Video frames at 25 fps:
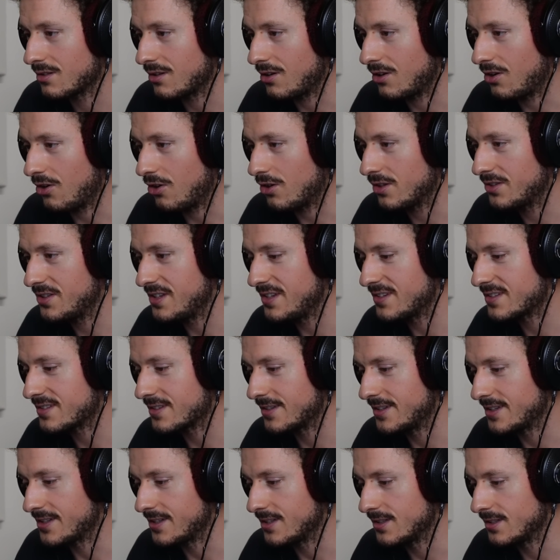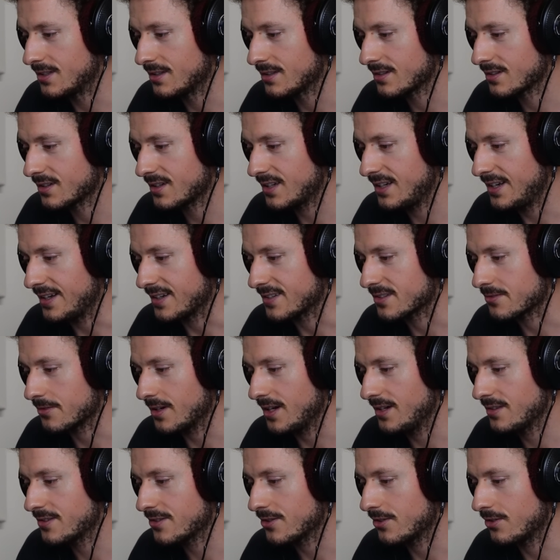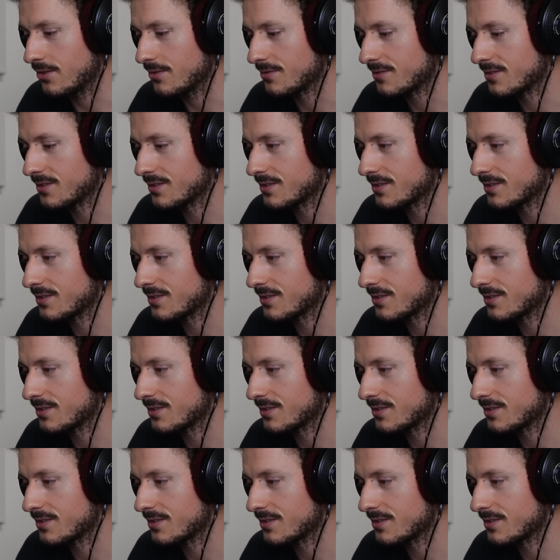all these little clicks, right? So